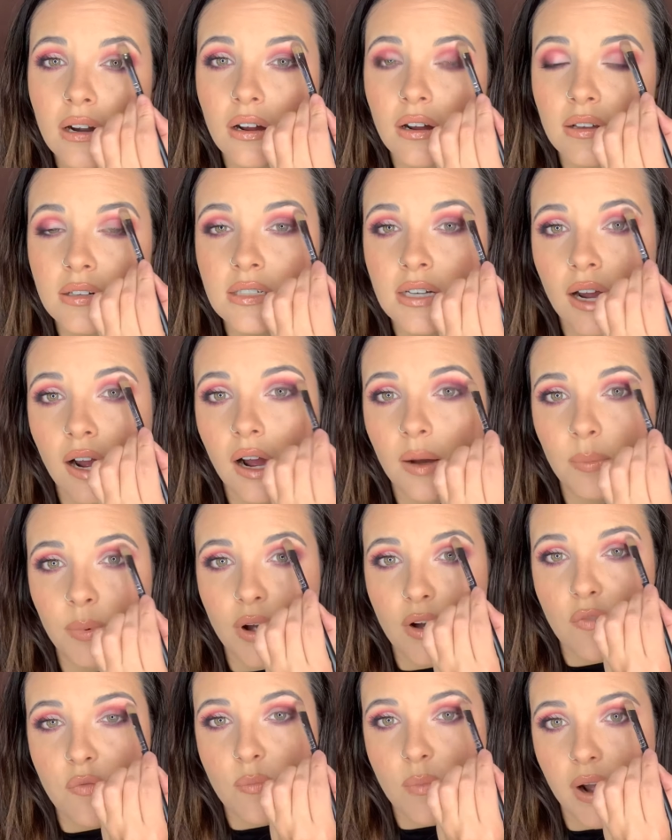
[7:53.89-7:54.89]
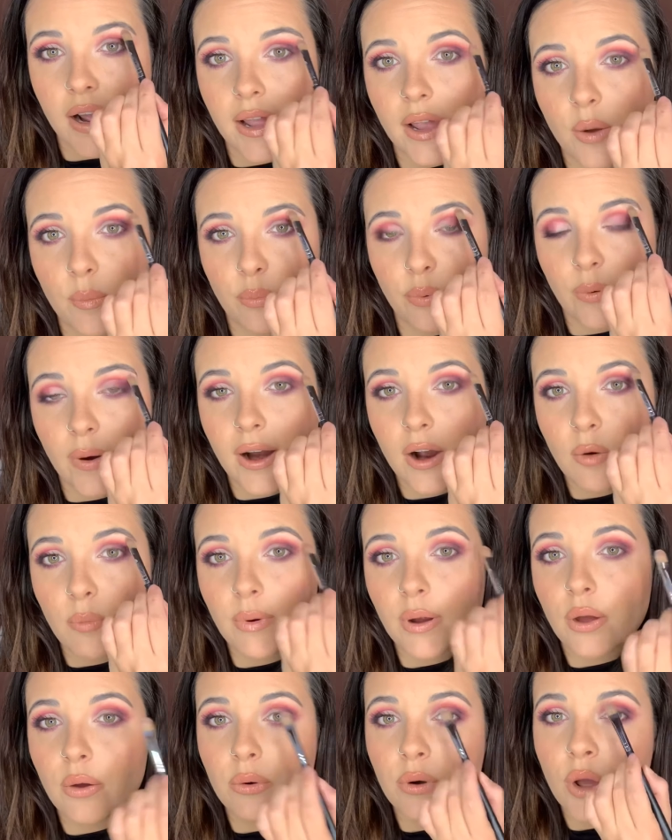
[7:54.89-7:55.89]
on top of my brow
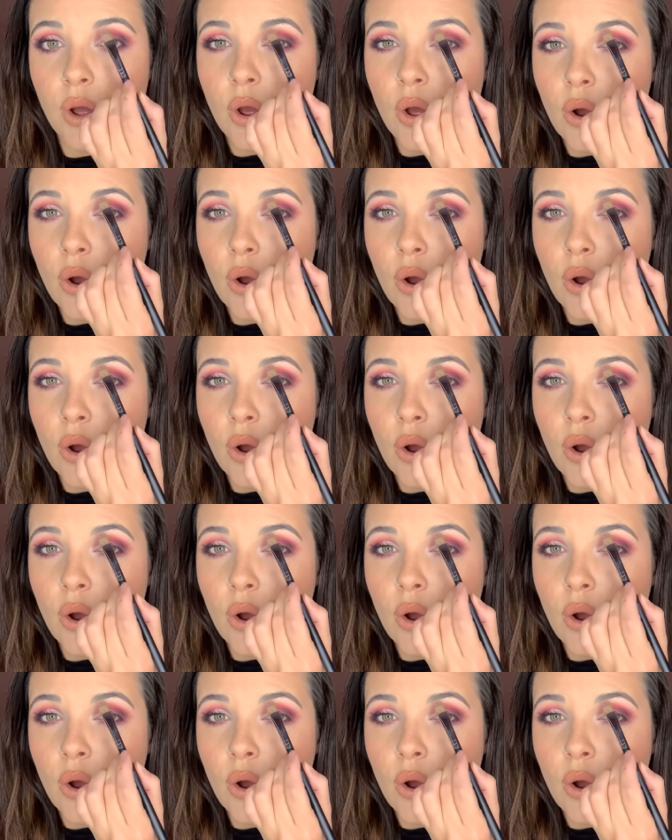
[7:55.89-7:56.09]
bone,